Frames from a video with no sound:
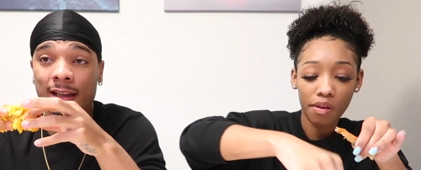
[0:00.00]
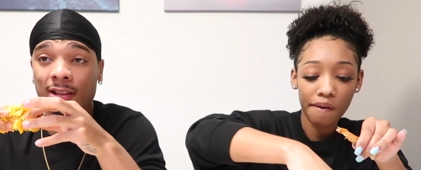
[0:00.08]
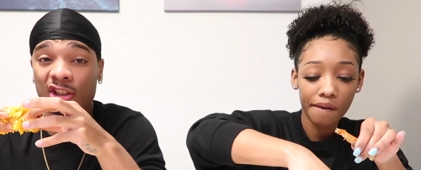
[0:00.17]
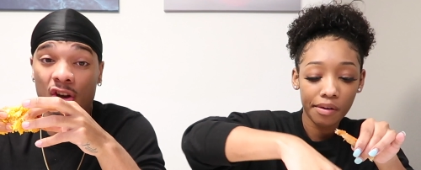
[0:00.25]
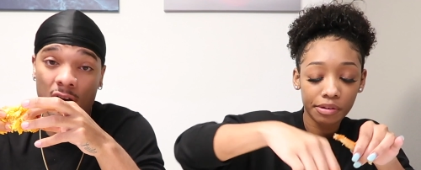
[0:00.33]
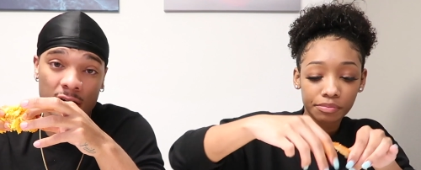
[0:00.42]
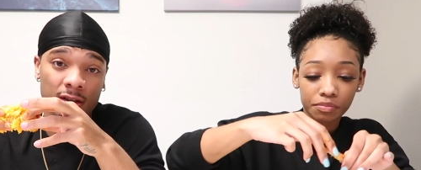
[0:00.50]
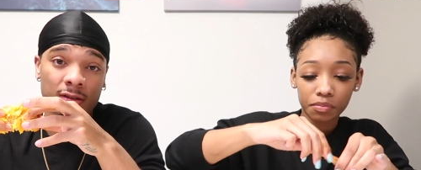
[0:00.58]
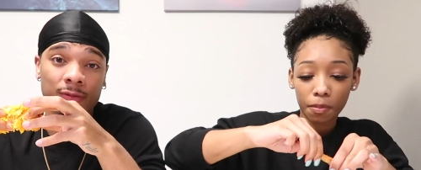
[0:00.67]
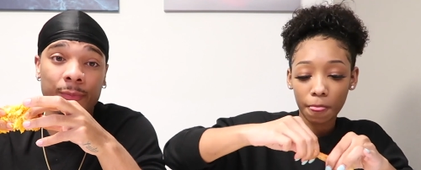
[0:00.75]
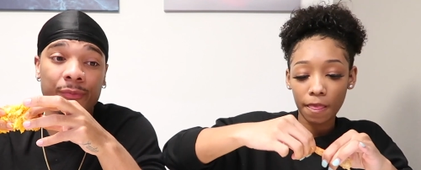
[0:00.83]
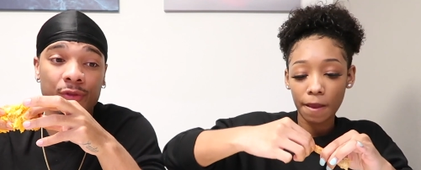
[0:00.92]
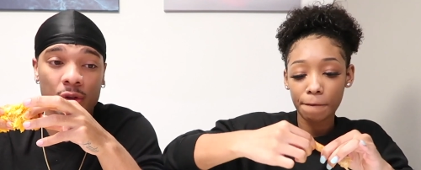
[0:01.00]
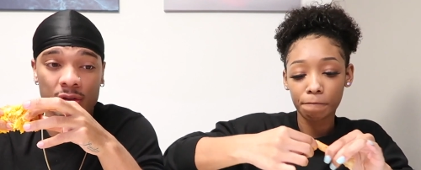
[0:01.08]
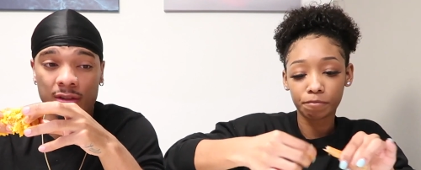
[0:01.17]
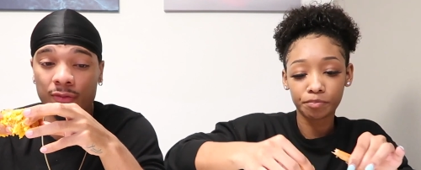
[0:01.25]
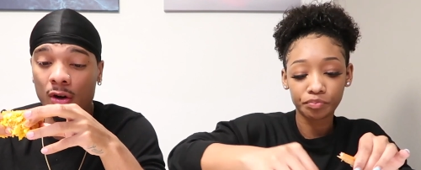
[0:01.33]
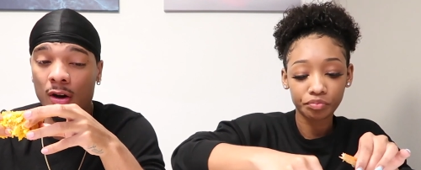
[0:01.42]
Speaker 1: that his daughter
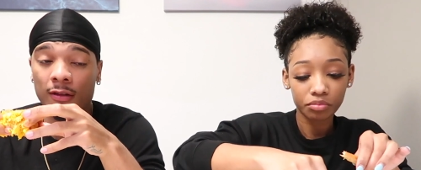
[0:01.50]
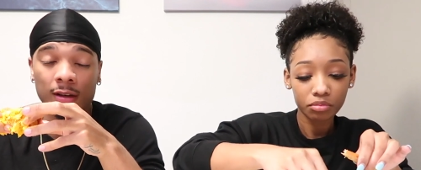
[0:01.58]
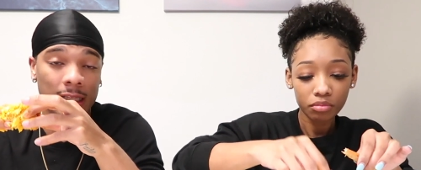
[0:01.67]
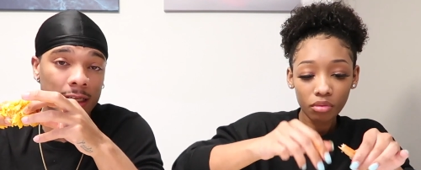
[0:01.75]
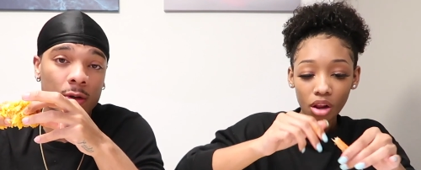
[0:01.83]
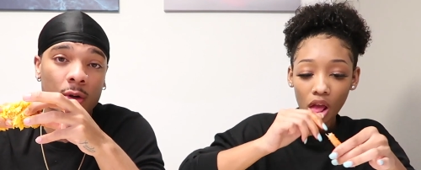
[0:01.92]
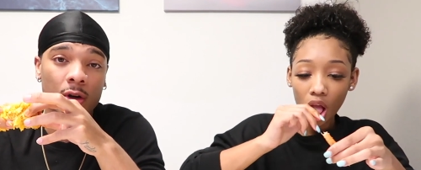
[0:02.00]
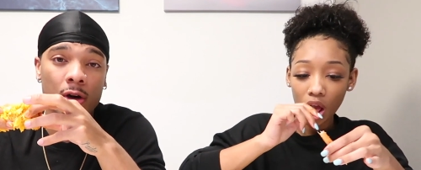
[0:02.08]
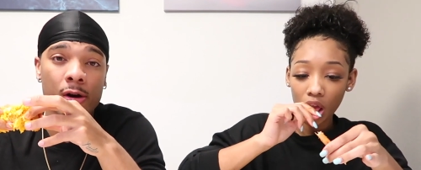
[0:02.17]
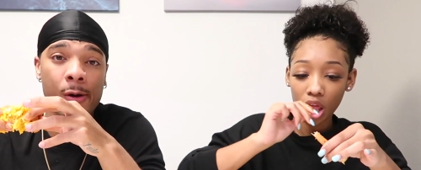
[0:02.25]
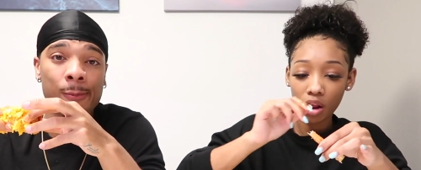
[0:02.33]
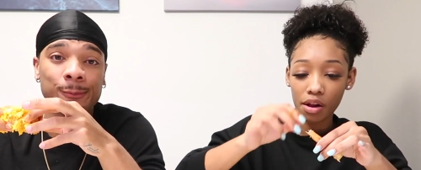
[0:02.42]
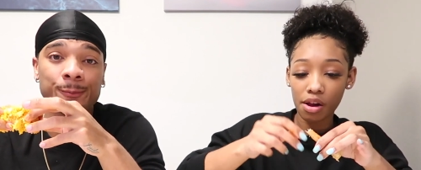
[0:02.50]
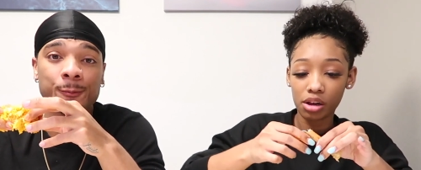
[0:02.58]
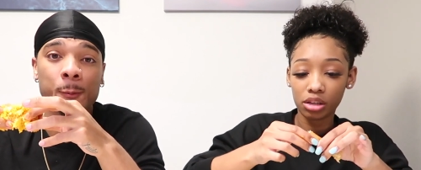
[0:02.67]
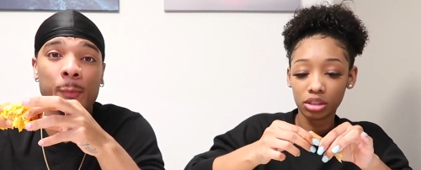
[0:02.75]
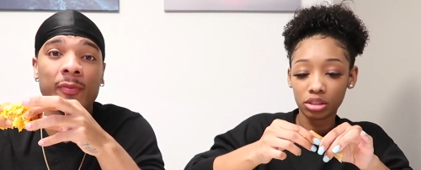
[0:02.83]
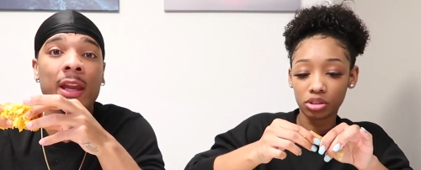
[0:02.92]
was involved with a little girl.
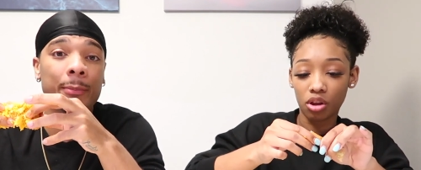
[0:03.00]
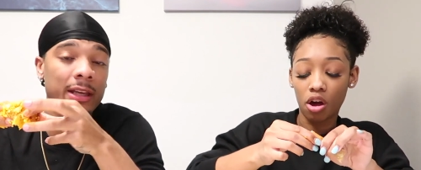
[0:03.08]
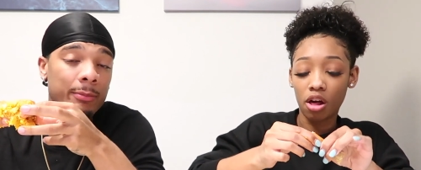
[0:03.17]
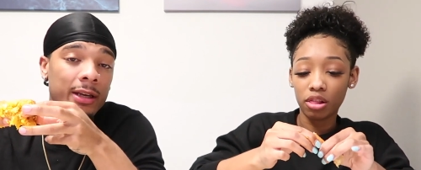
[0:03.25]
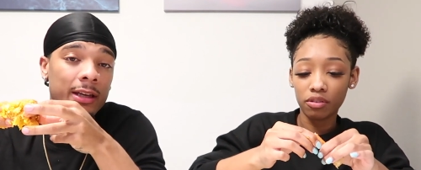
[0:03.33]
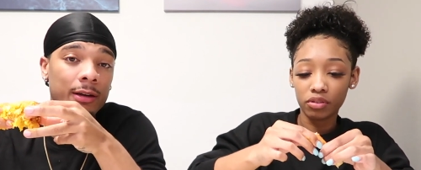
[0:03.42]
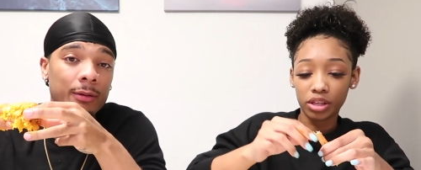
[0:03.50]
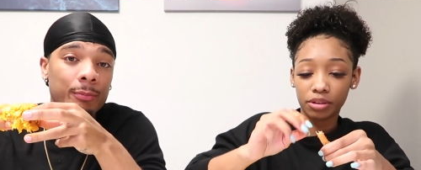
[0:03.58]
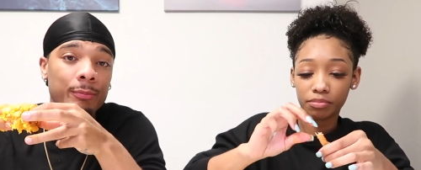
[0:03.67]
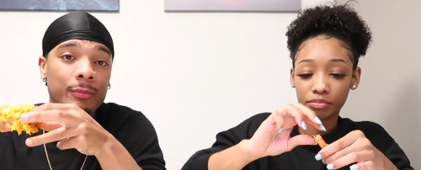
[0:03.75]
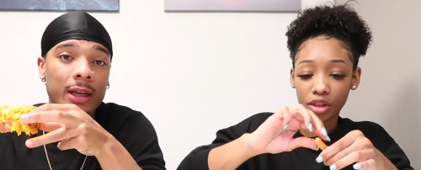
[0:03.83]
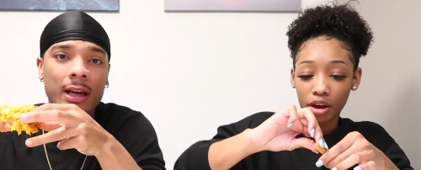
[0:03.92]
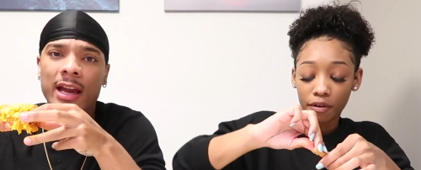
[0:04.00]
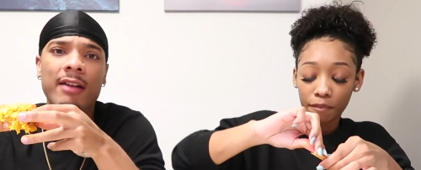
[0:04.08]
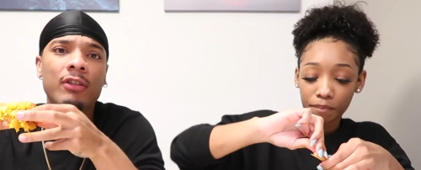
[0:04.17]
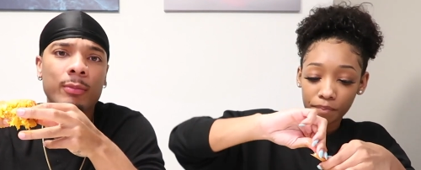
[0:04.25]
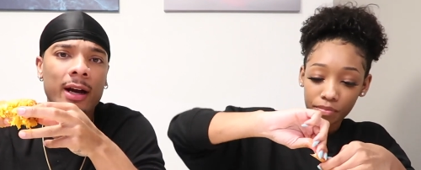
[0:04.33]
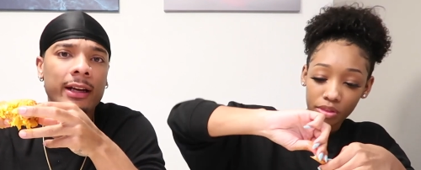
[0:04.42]
All being, of them. Yeah, know.
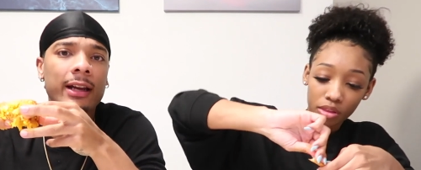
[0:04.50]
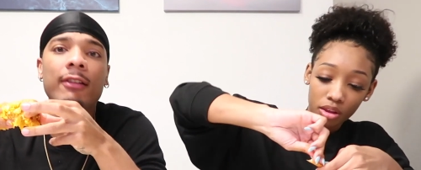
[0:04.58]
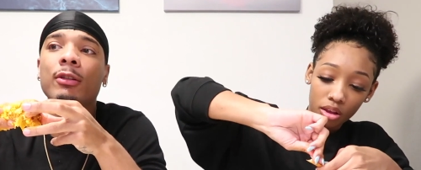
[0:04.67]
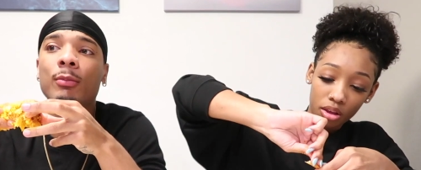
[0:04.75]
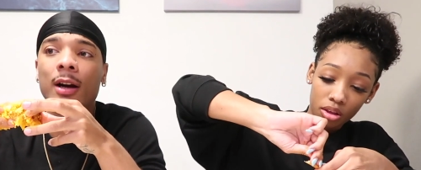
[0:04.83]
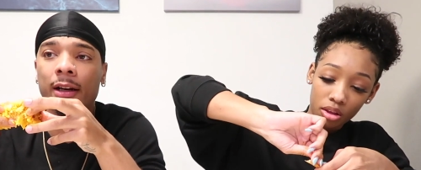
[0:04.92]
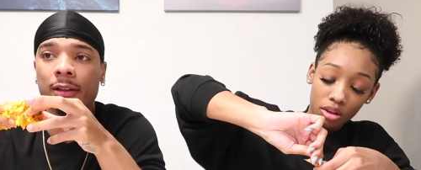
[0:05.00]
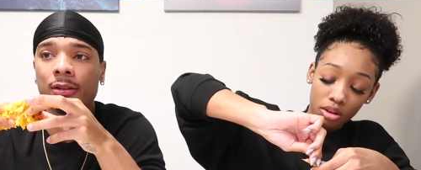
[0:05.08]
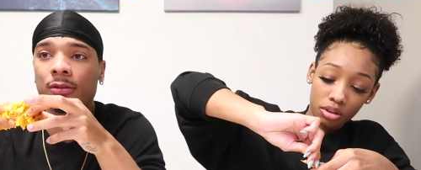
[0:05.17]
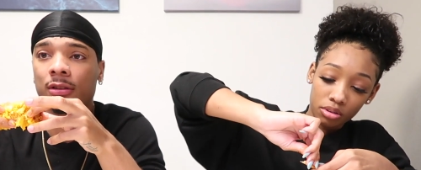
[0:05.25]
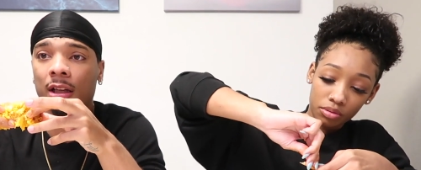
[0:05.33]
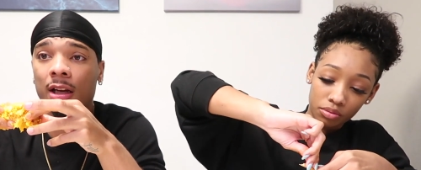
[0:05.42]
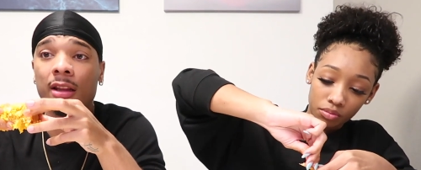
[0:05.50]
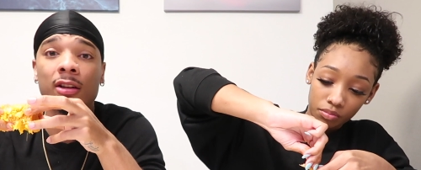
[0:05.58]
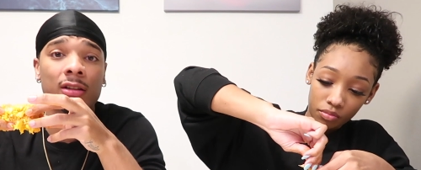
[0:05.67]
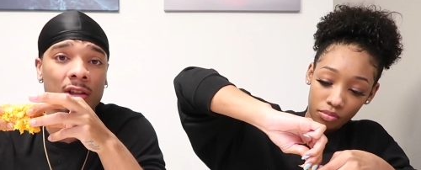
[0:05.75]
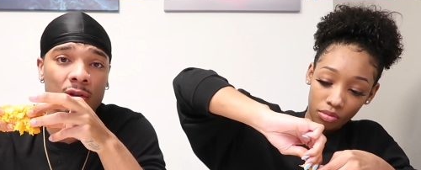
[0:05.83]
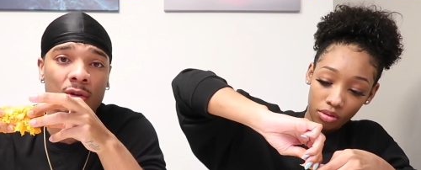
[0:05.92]
everybody, everybody. The
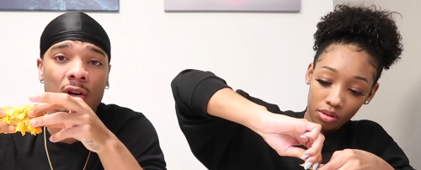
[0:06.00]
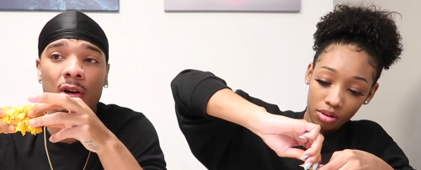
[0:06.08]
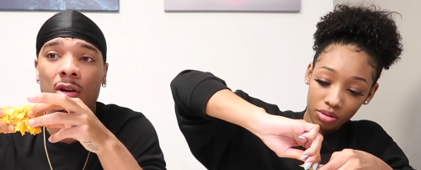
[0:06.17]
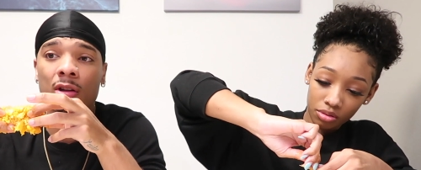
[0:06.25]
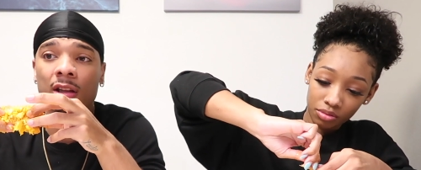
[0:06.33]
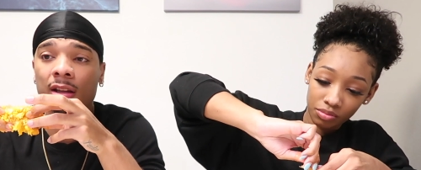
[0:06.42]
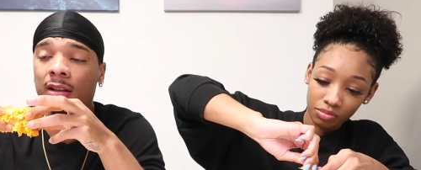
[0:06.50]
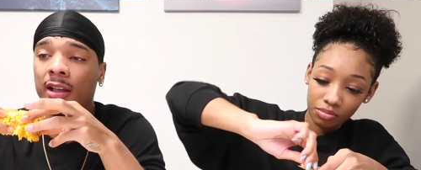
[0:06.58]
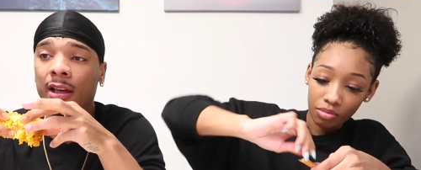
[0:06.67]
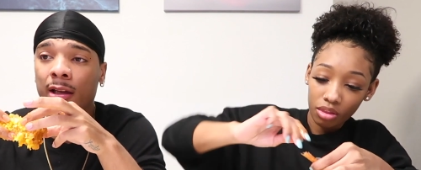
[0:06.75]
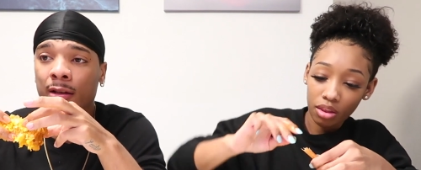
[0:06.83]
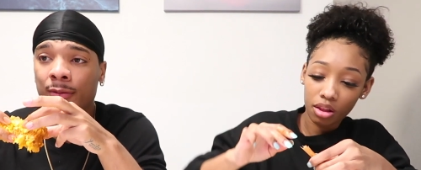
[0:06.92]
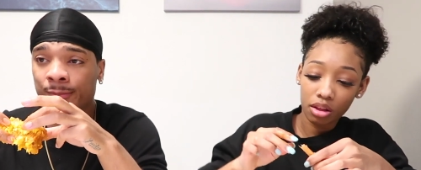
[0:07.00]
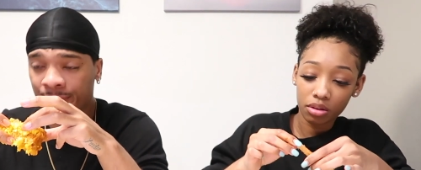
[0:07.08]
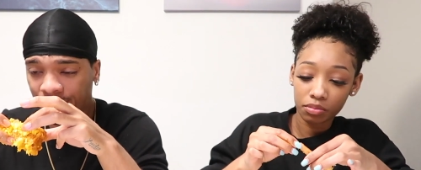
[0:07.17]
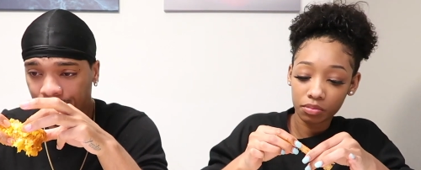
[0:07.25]
other little girl, the other kid.